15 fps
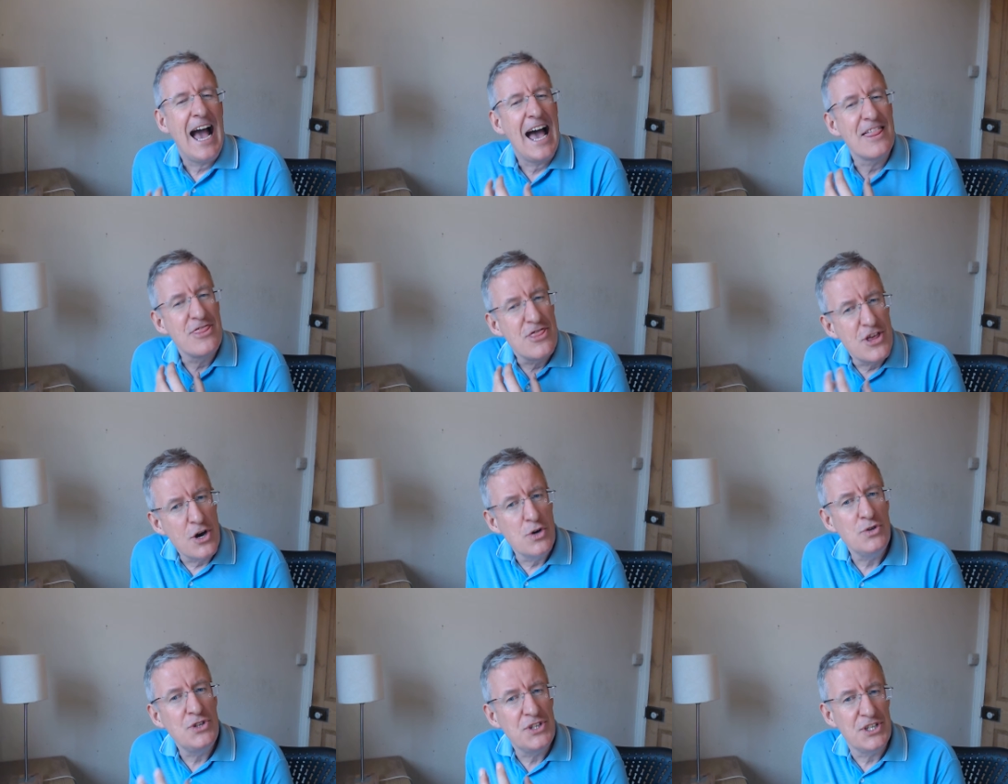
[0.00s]
And
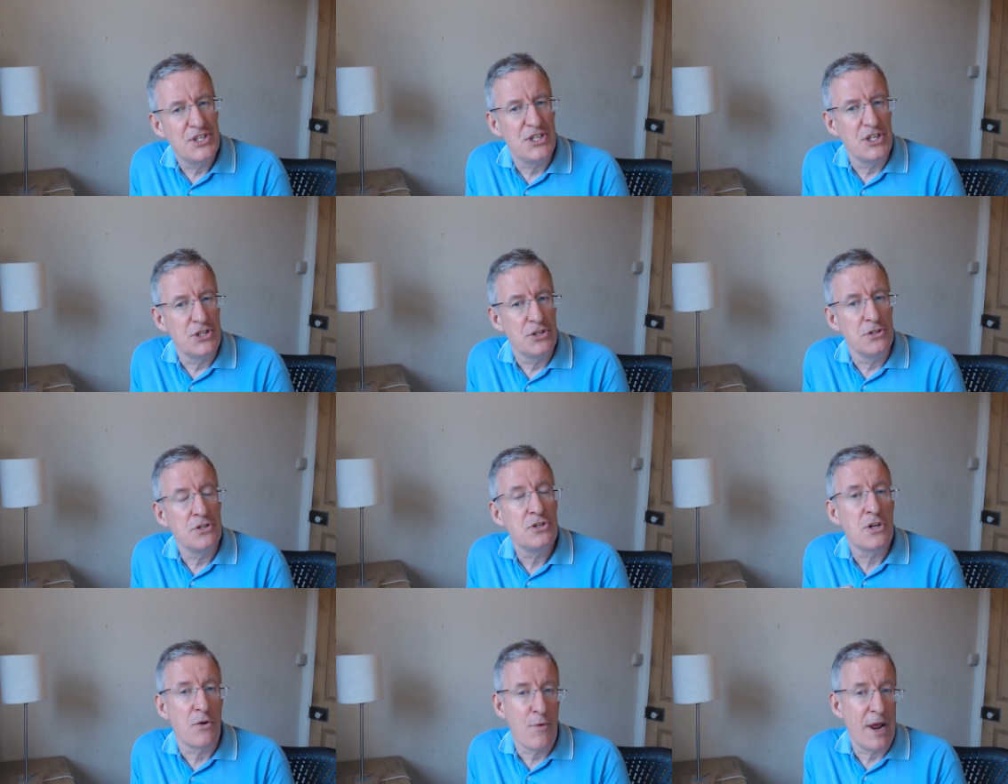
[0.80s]
those
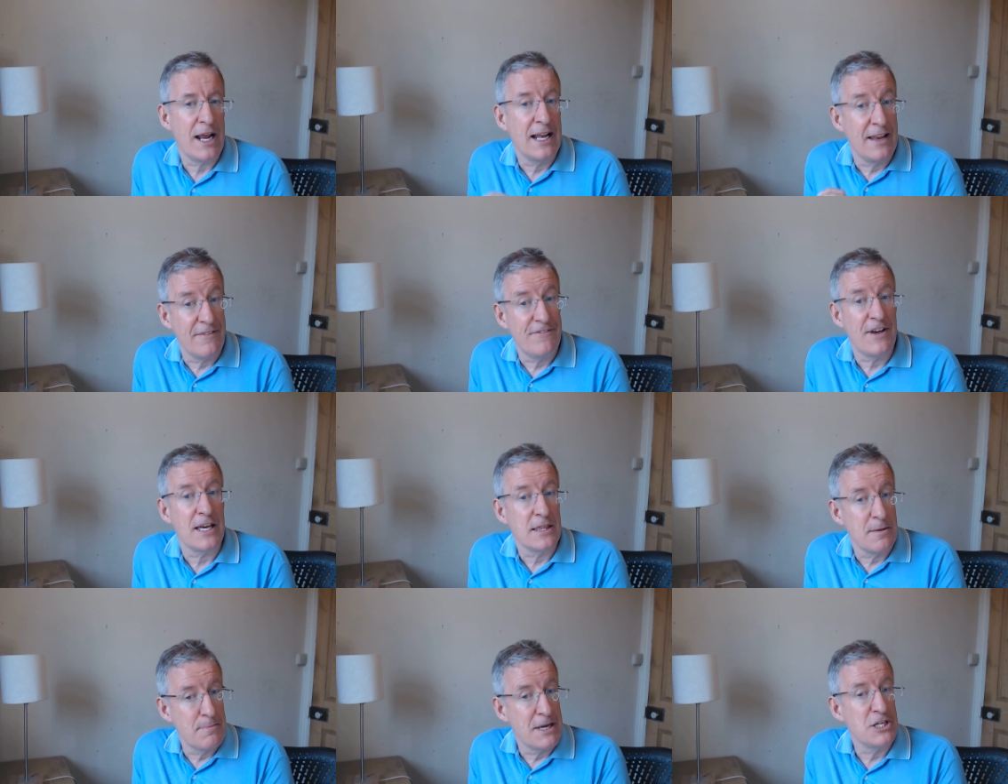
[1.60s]
decisions directly
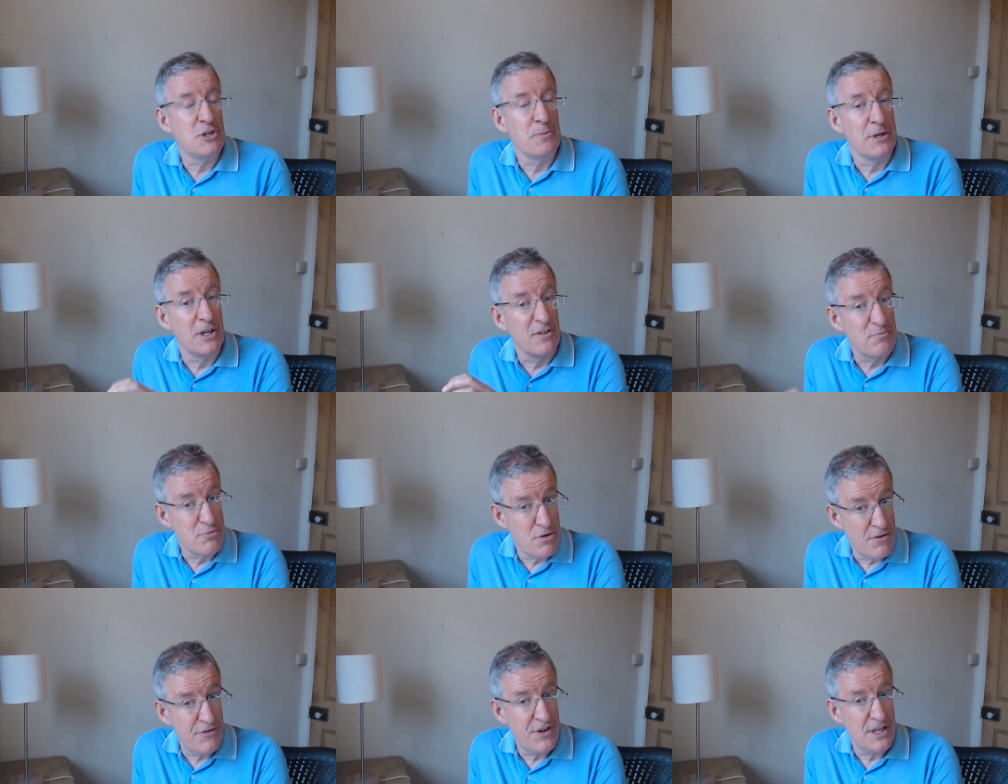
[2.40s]
affect the measurement of
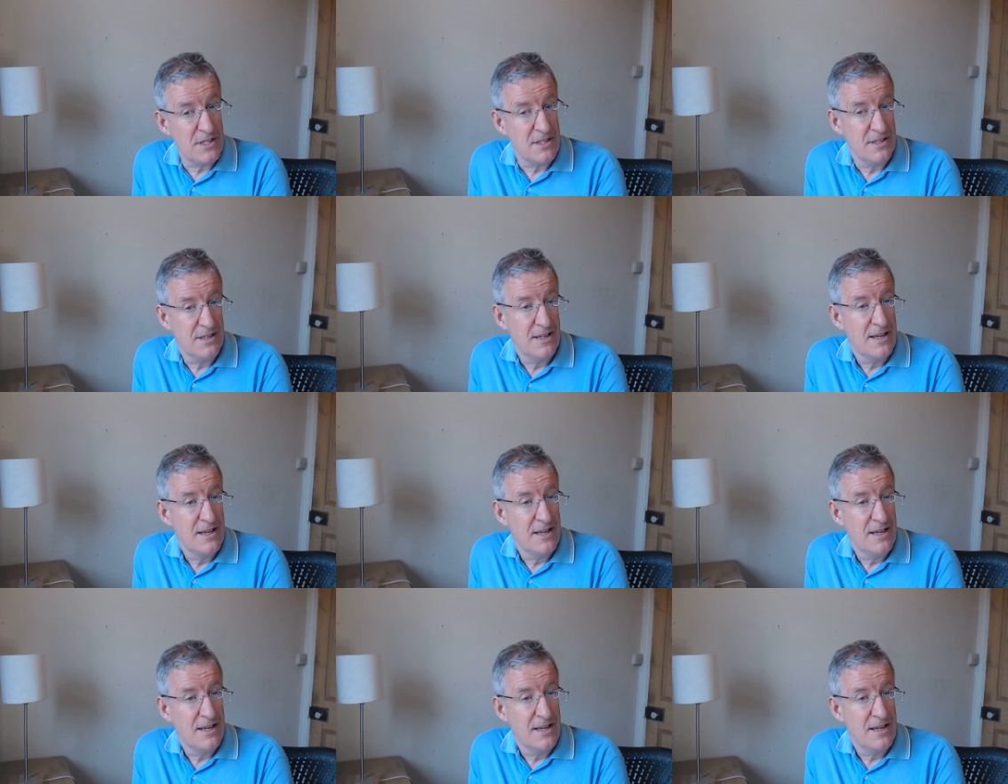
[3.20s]
profit,